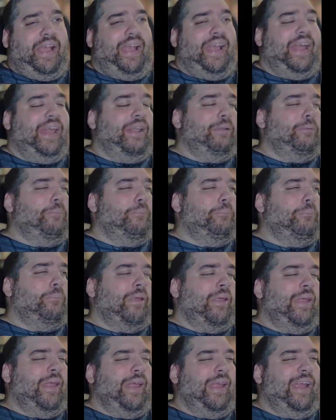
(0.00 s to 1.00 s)
and
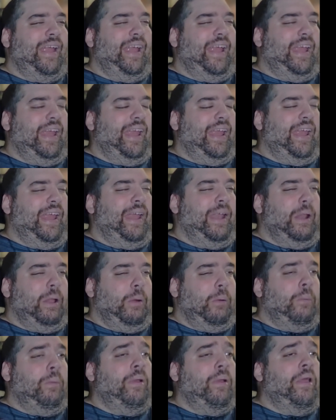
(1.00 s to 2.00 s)
you
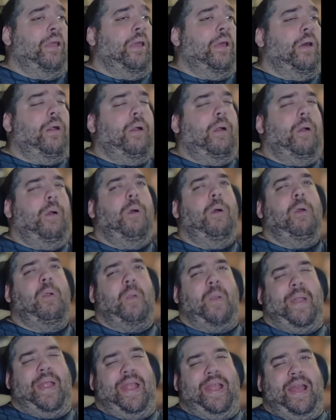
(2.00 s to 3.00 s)
know, all
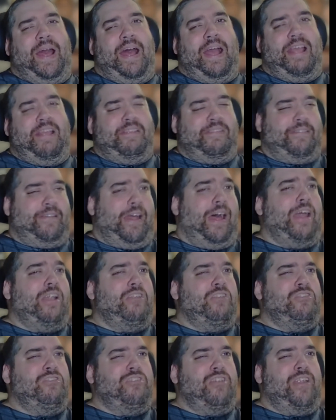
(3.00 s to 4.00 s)
great guys,
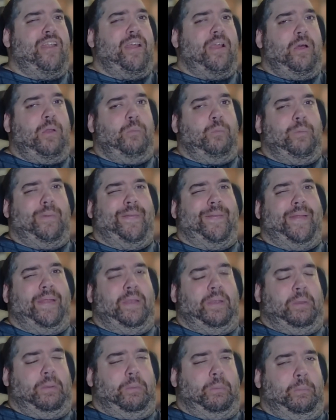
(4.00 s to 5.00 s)
not shitting on what
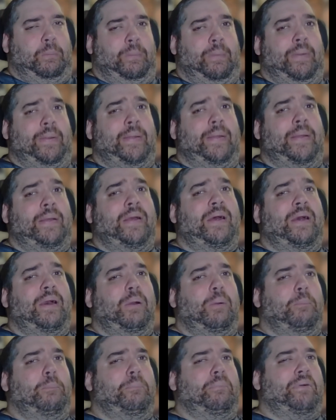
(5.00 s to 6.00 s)
they do,
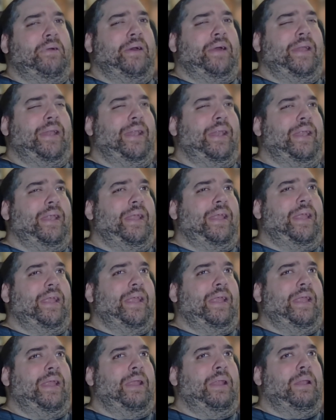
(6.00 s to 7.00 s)
but
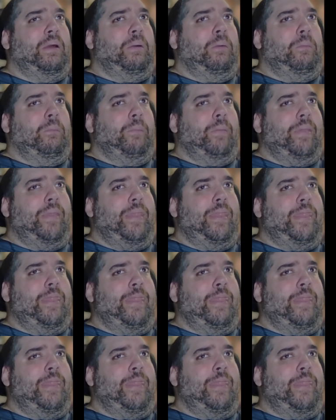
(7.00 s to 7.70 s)
you know,